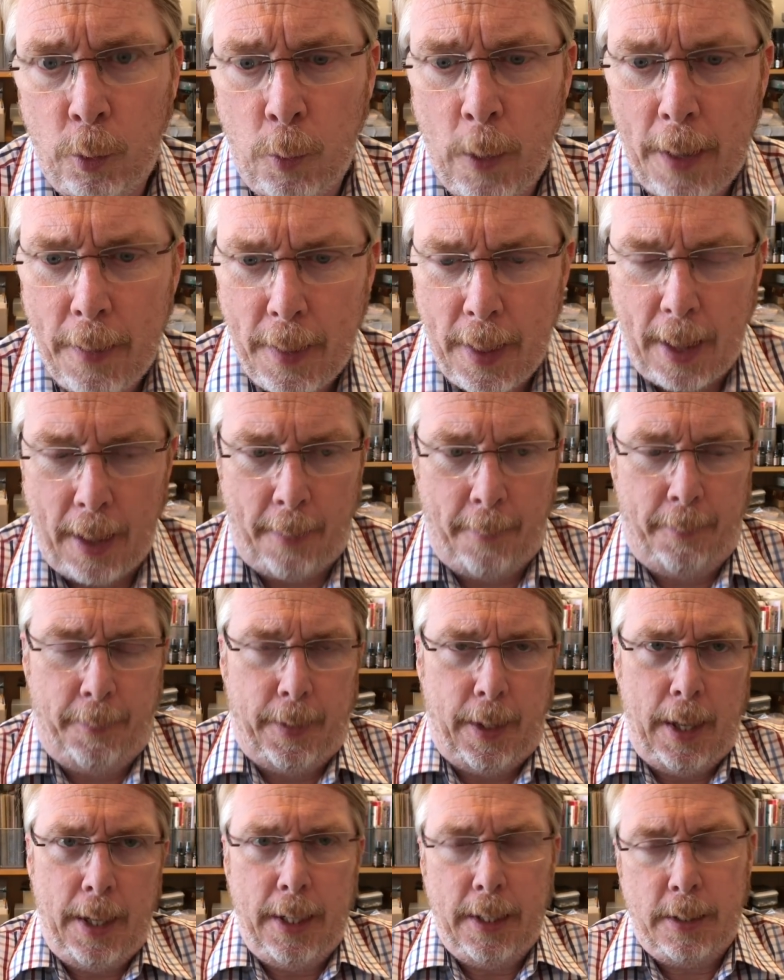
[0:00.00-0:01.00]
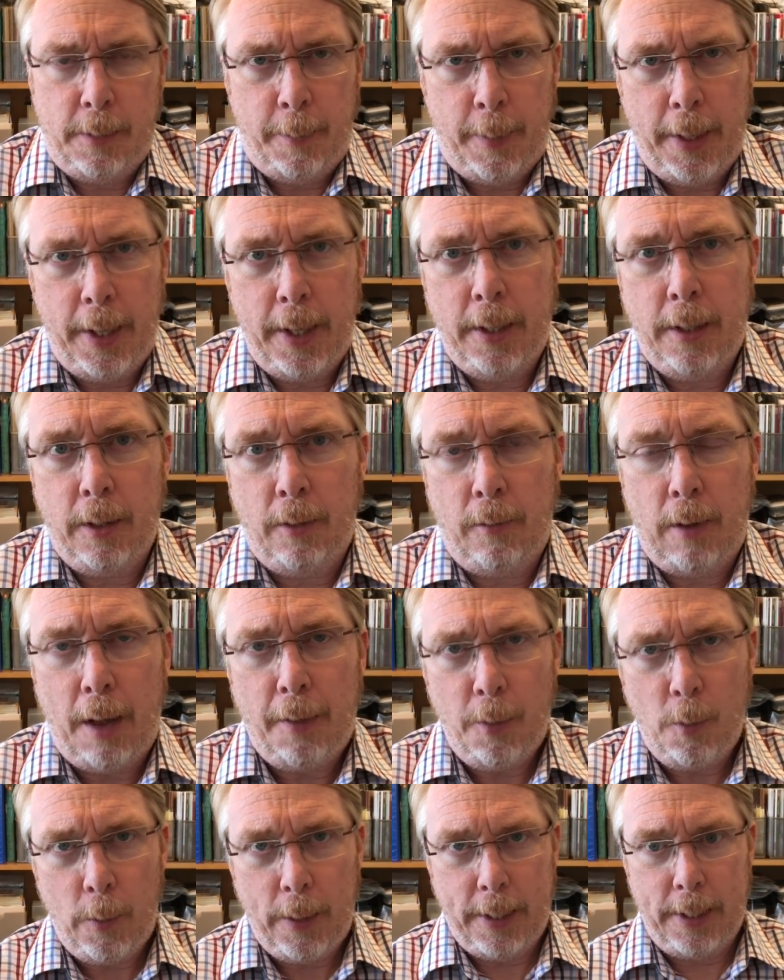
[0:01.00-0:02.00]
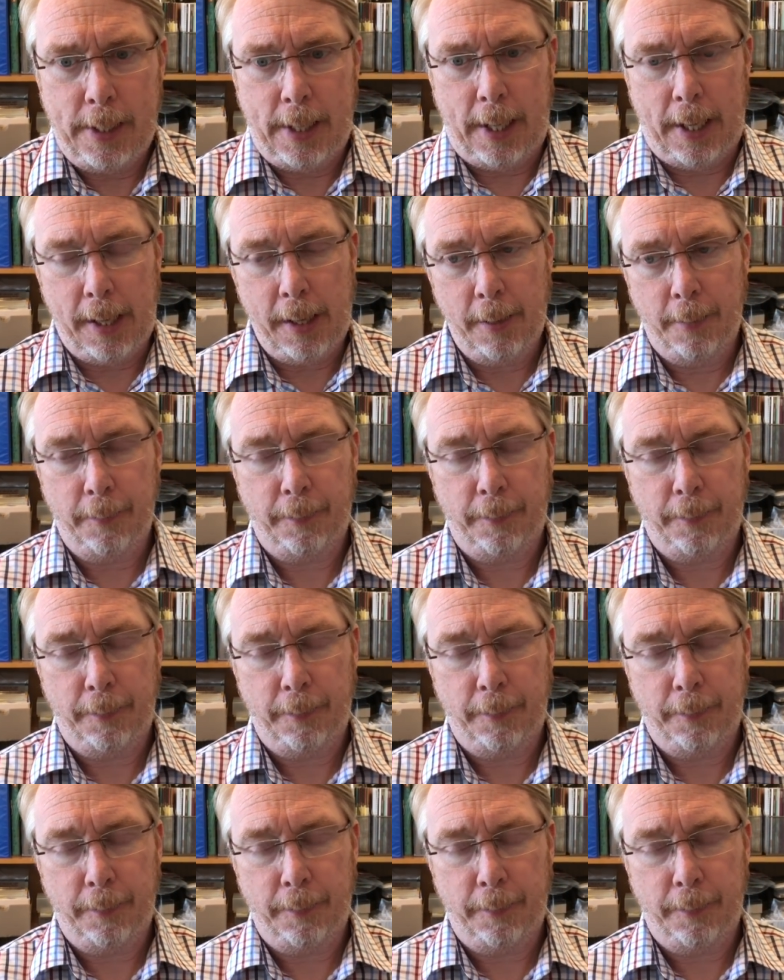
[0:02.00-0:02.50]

weather, and it's been rather windy